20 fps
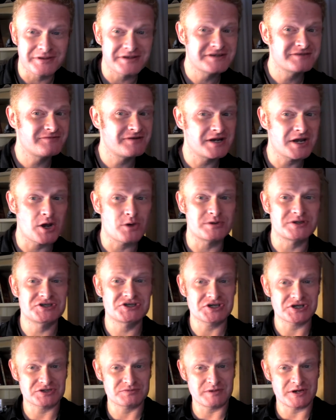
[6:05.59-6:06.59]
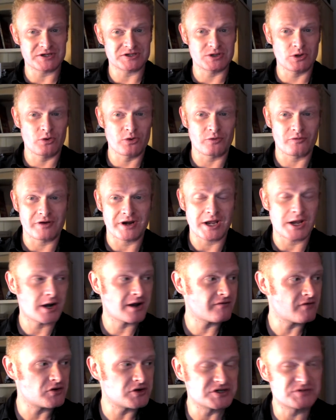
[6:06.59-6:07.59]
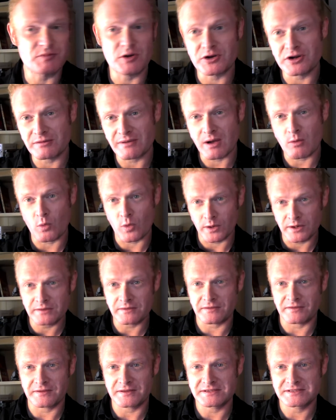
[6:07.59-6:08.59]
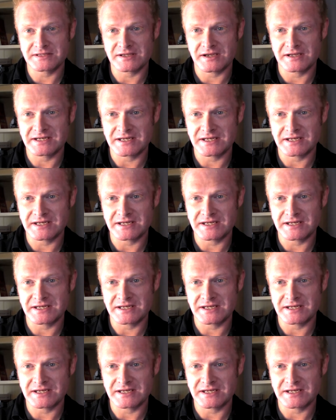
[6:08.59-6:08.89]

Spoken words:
This video is 6 minutes long already, and I've only spoken about one of the things that